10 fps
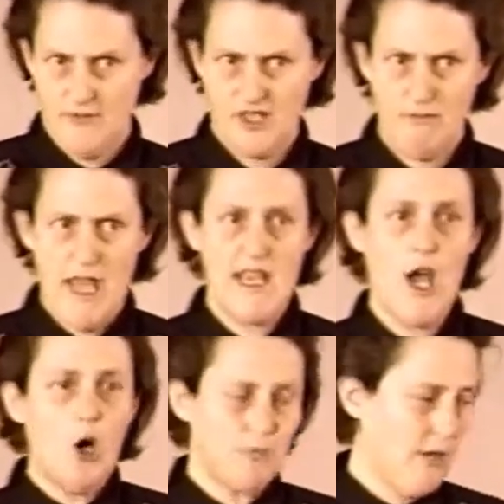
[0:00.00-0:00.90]
This may
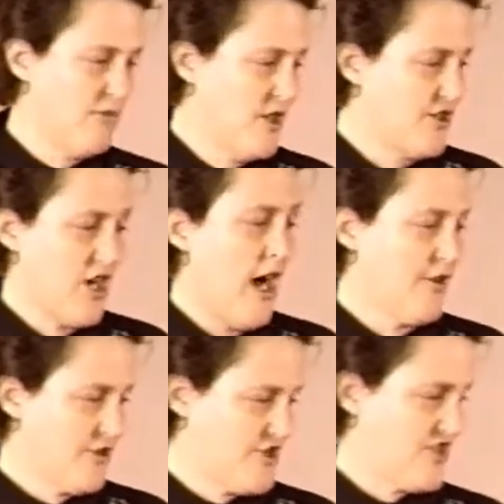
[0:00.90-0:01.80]
help him to
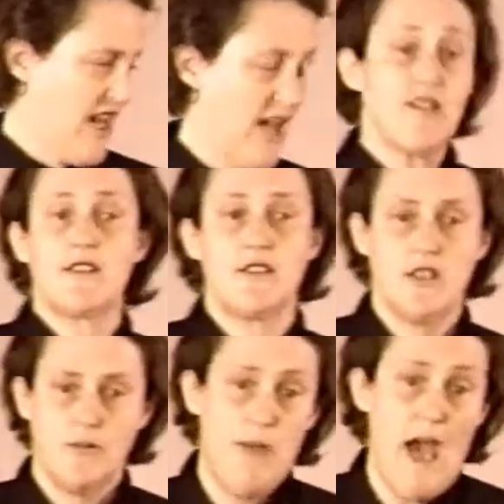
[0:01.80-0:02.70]
understand it
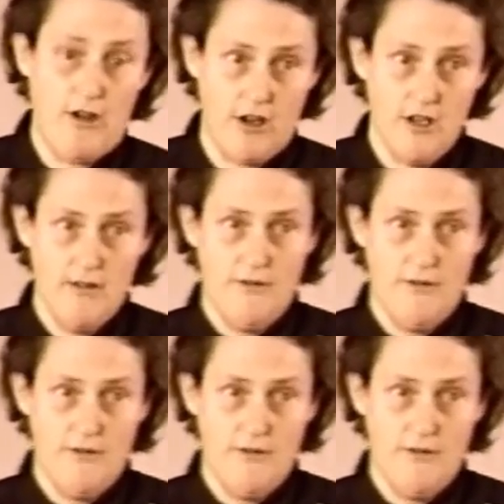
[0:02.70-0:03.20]
better.